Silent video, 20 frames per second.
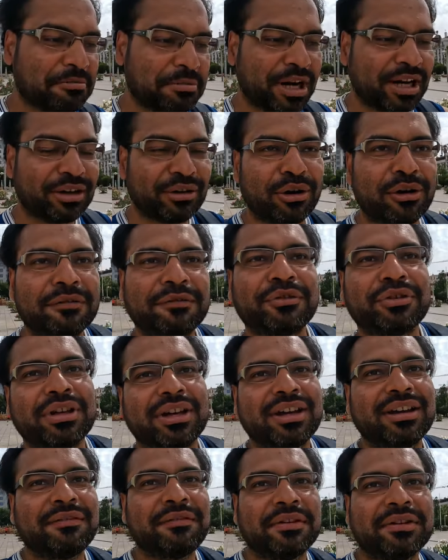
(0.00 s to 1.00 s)
But off to
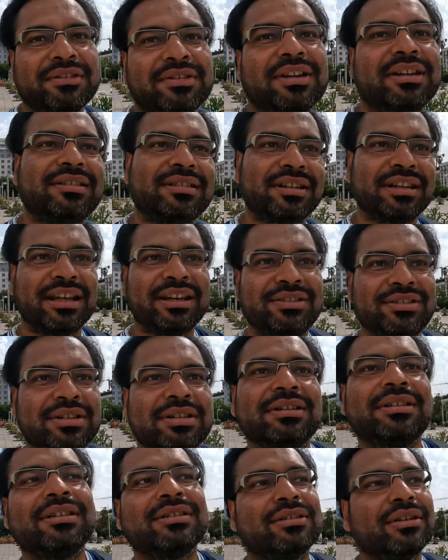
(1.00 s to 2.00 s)
the first
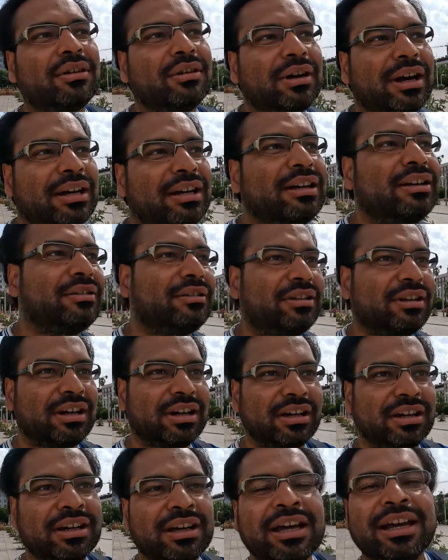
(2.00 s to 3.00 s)
destination, so headed to
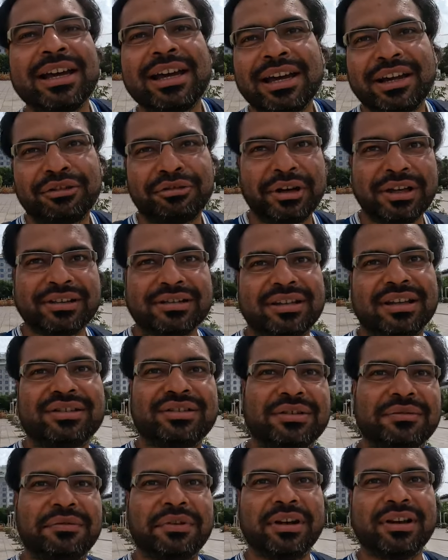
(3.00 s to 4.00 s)
the train
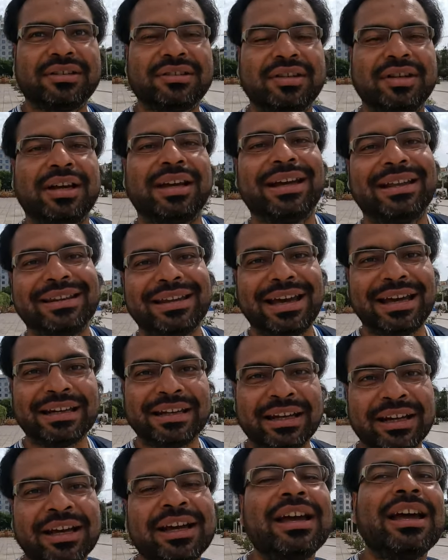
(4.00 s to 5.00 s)
station first, and
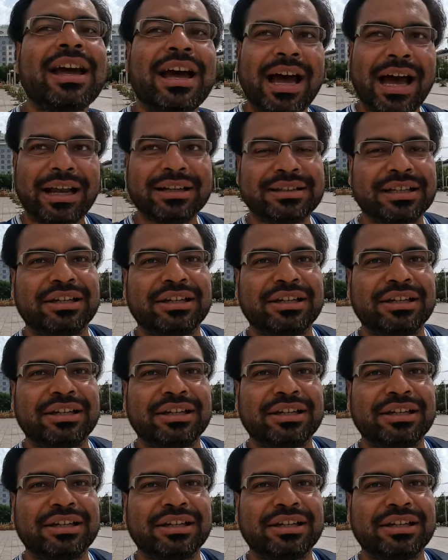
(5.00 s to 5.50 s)
then I'll